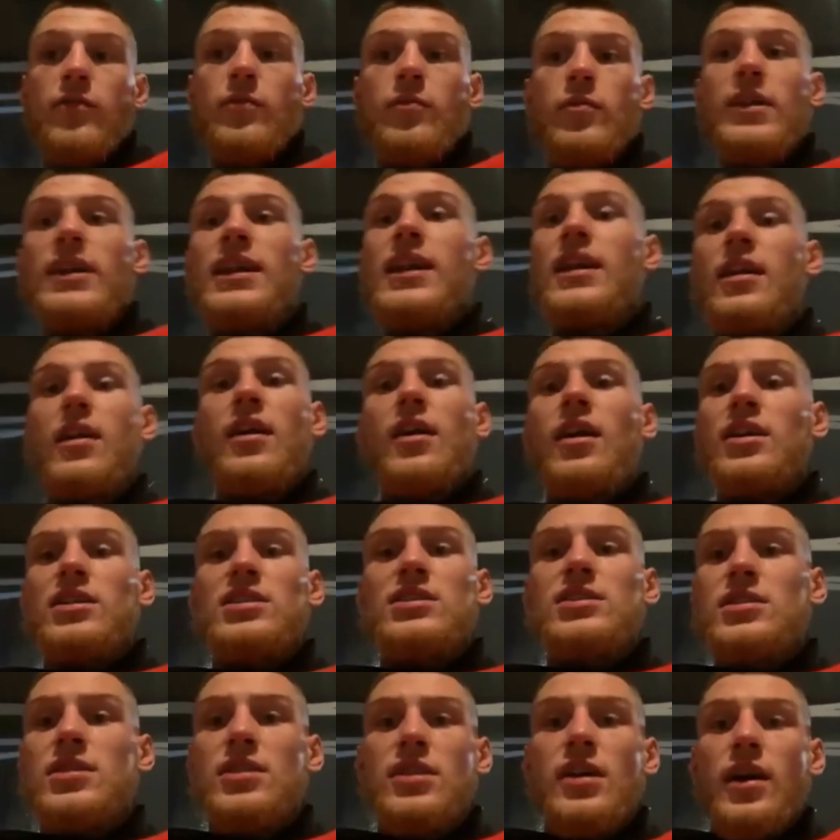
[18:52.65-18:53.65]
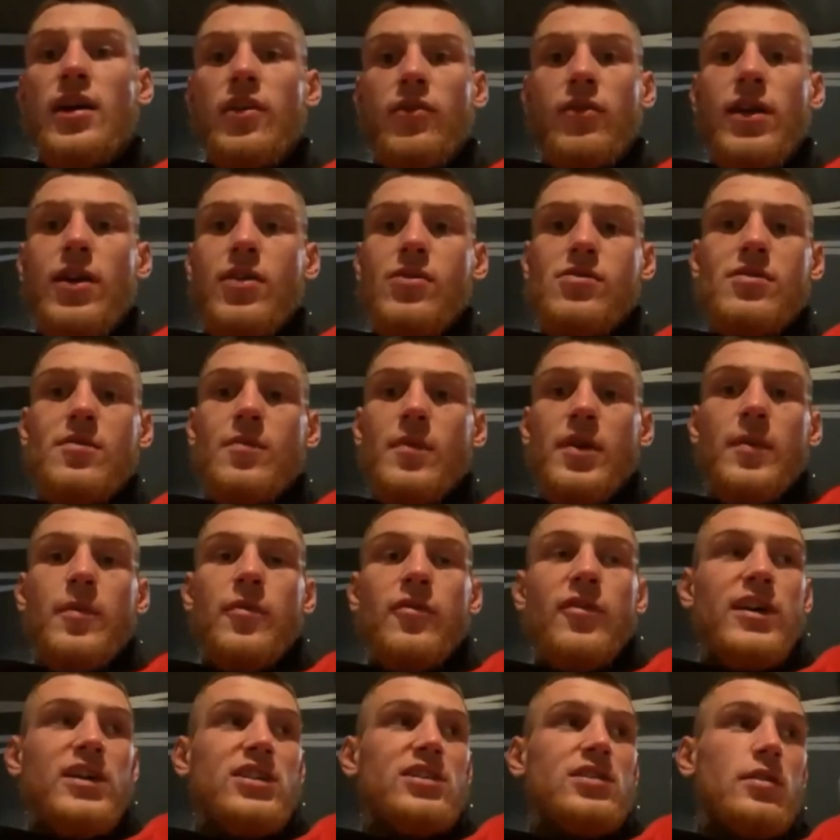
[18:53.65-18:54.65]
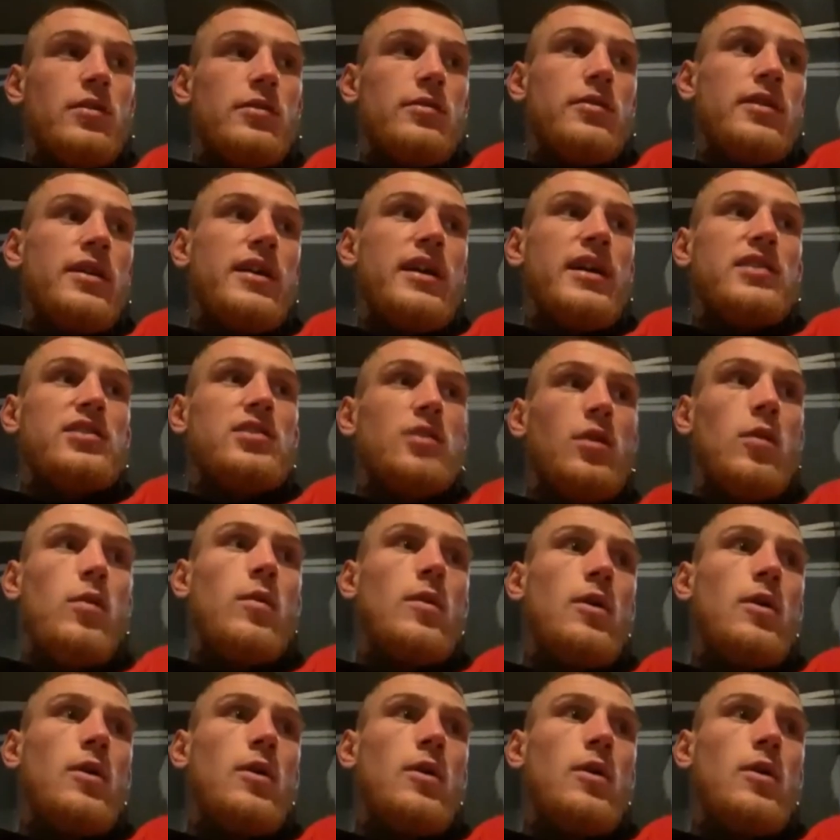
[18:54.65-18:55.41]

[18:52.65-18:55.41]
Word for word: really lost a round in my professional career. So